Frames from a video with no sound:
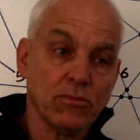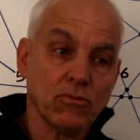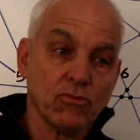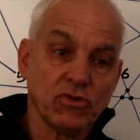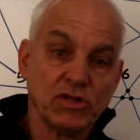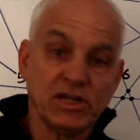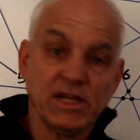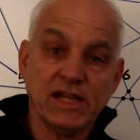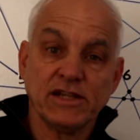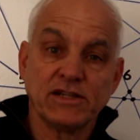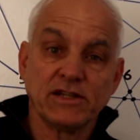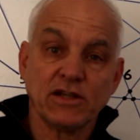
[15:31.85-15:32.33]

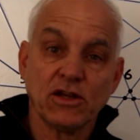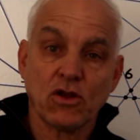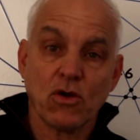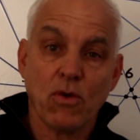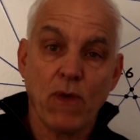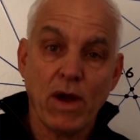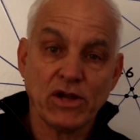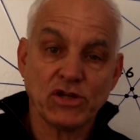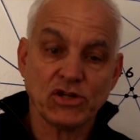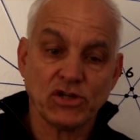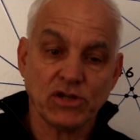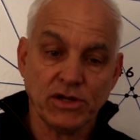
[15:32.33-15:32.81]
decent
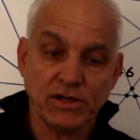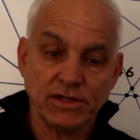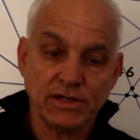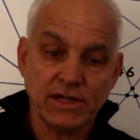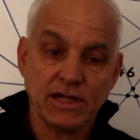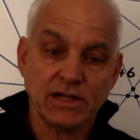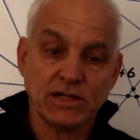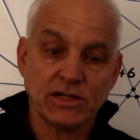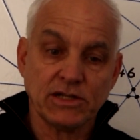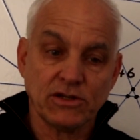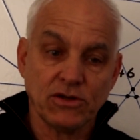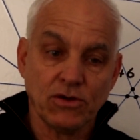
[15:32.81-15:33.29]
questions
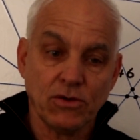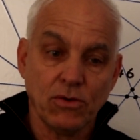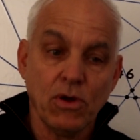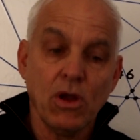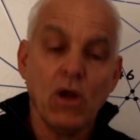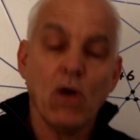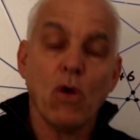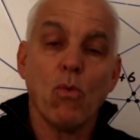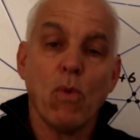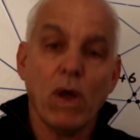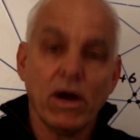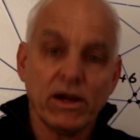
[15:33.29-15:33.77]
as to
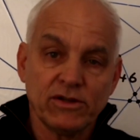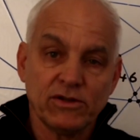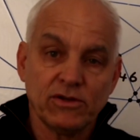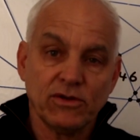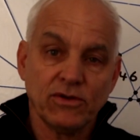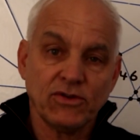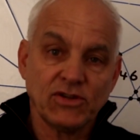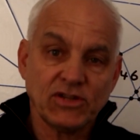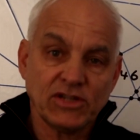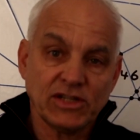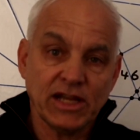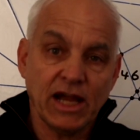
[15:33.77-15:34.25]
what
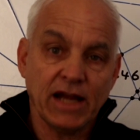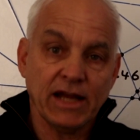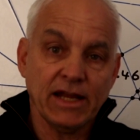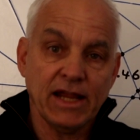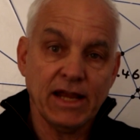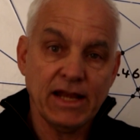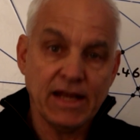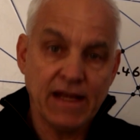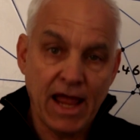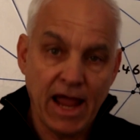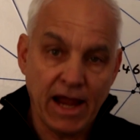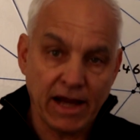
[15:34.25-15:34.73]
to
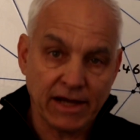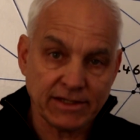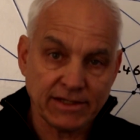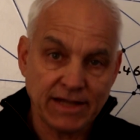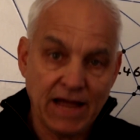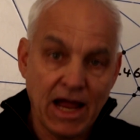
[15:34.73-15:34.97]
study next,